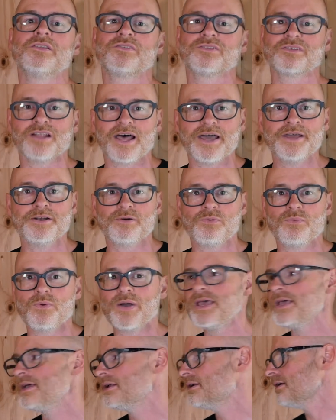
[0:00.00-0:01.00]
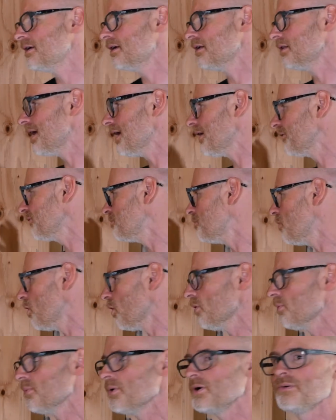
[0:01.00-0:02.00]
It's lighter weight, it allows
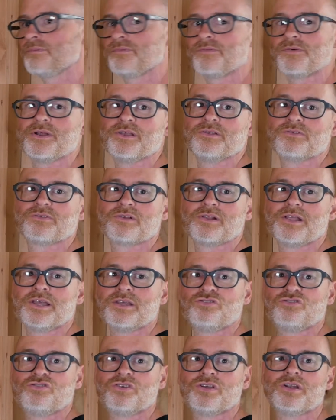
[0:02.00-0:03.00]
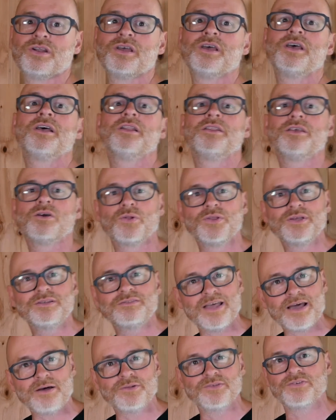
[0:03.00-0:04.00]
more room for insulation. The only
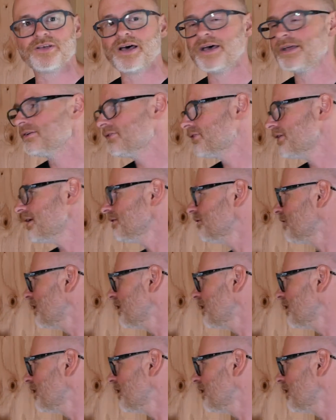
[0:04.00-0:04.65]
downside is that